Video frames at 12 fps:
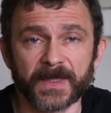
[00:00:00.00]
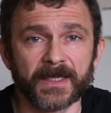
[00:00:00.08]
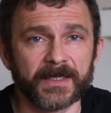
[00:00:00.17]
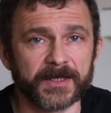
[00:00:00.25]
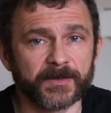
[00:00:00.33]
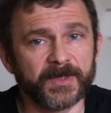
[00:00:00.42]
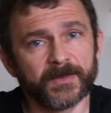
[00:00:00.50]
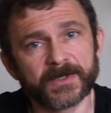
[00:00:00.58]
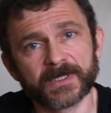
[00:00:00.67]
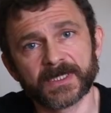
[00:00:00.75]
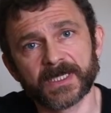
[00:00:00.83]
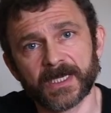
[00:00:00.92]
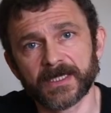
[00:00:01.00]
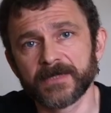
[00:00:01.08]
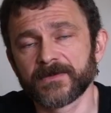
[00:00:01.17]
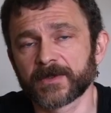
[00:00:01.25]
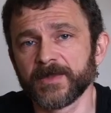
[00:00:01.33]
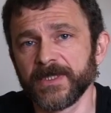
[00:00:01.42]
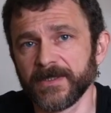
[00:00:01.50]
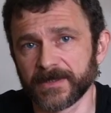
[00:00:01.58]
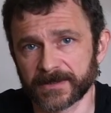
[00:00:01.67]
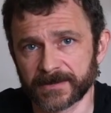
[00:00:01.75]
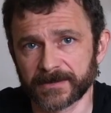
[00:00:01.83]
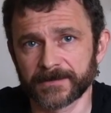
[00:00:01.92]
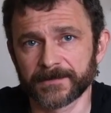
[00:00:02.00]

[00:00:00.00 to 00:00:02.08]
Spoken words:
Remember unlike from here.